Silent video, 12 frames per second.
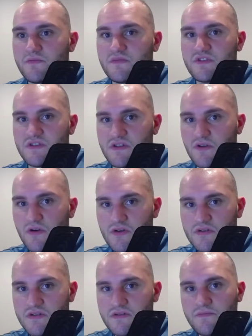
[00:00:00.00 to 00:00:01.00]

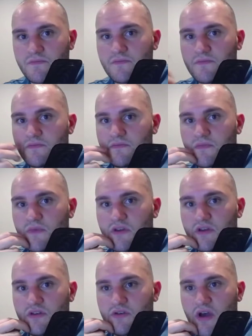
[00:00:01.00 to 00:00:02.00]
Zygos.
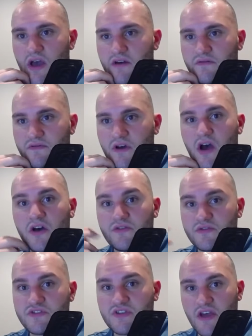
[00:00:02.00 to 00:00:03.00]
You have other
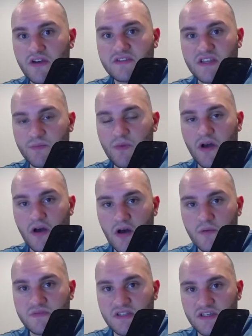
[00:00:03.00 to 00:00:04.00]
scales like
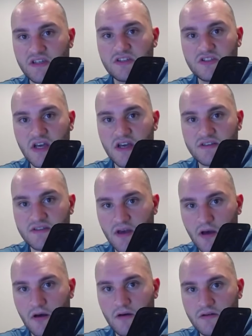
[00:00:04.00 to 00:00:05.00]
Makams, like Hijaz,
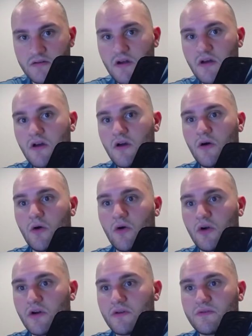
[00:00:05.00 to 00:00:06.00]
Khar,
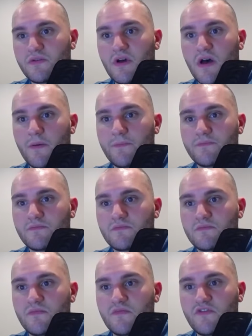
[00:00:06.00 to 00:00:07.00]
or
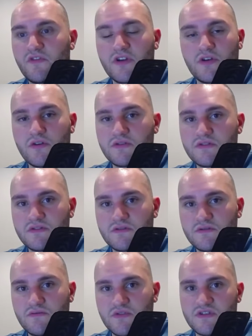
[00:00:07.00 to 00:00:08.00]
Frios,
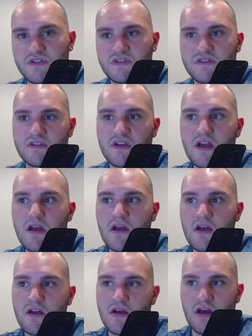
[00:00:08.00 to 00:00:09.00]
which is
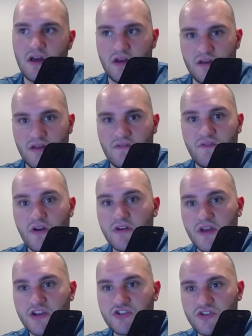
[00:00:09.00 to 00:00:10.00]
a
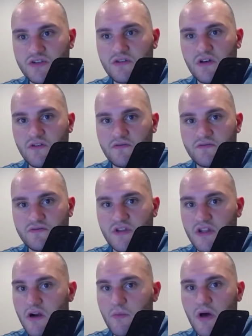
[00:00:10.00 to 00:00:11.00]
variation of the
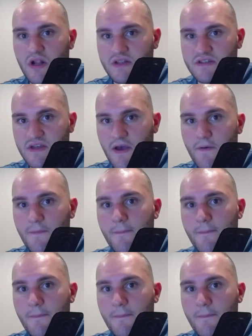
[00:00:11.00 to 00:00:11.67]
enharmonic scale.